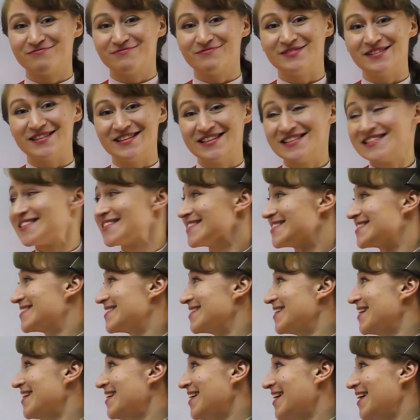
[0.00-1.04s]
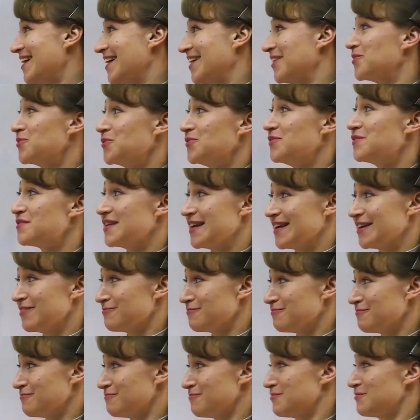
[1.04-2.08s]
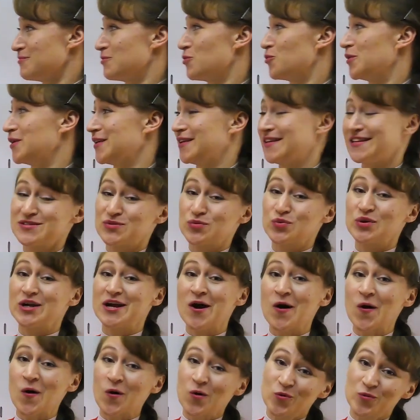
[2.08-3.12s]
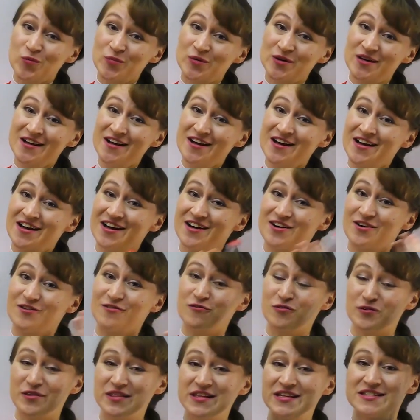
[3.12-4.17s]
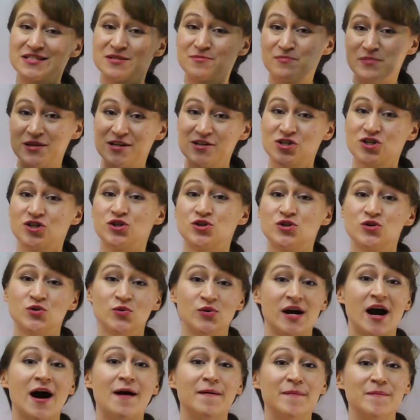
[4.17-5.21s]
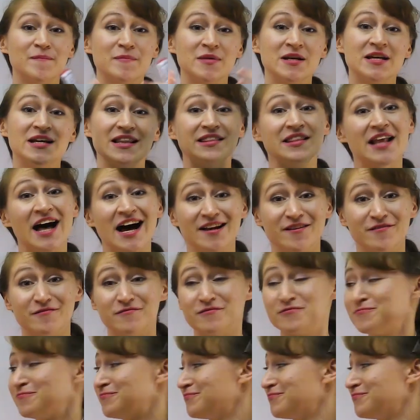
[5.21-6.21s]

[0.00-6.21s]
this is a good thing. Yes, we hope for this picture to come live.